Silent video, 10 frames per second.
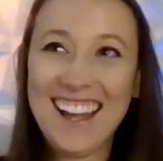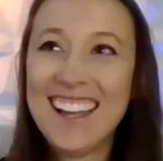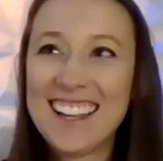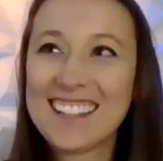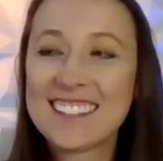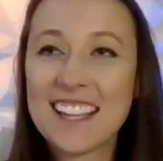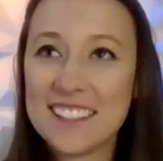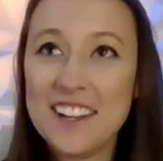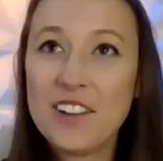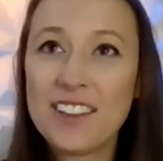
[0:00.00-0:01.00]
Yeah, it's
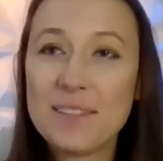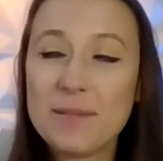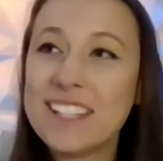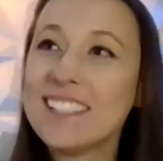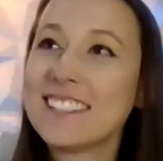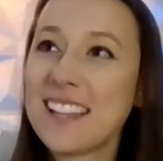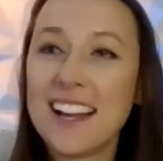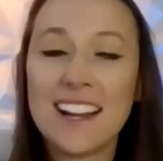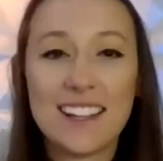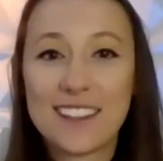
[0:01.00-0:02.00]
like, no, that means
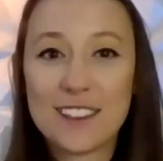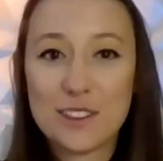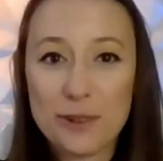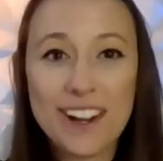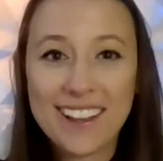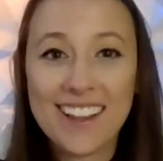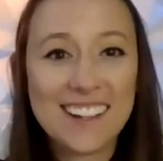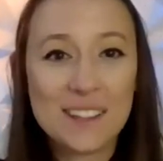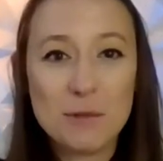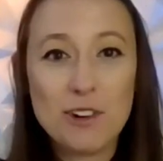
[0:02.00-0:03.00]
3
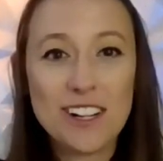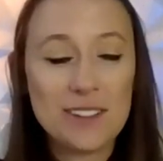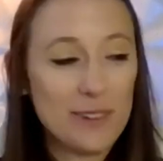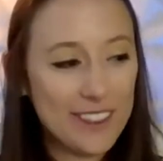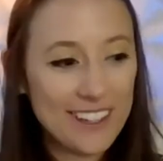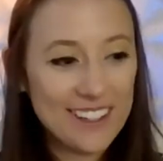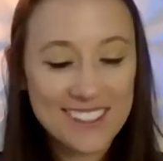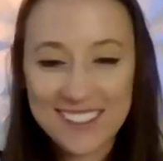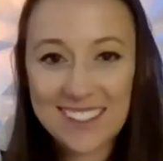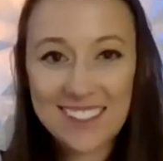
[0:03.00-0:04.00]
o'clock in the morning when
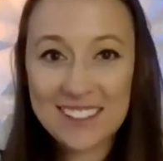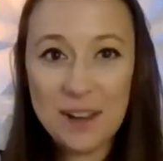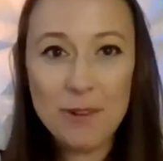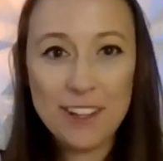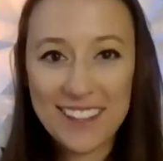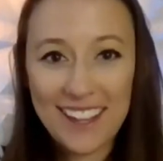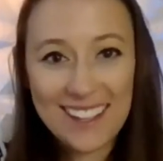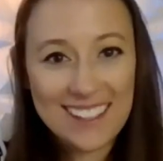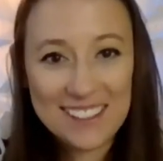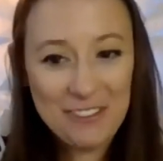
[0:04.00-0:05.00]
there's someone
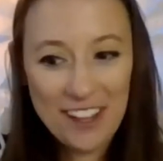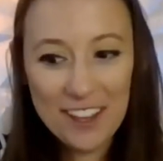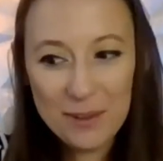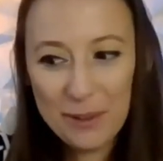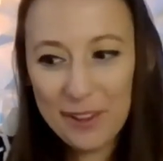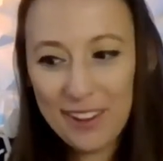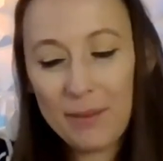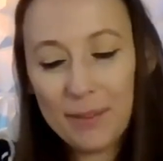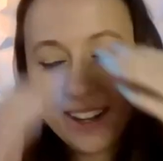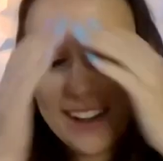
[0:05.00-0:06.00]
that is available.
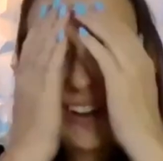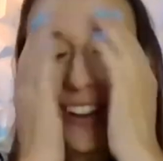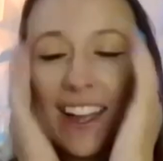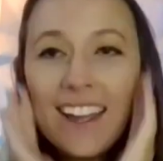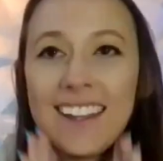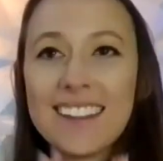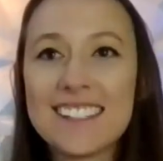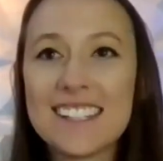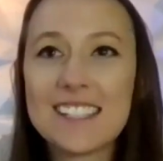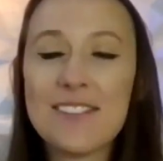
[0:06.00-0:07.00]
I'm like, okay,
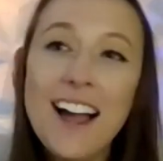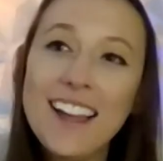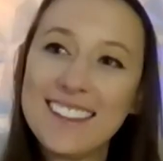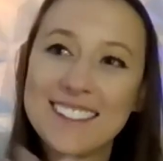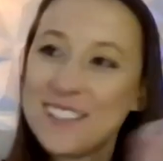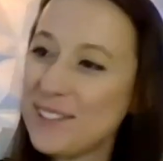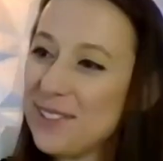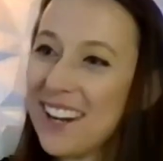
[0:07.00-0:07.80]
this is fine. This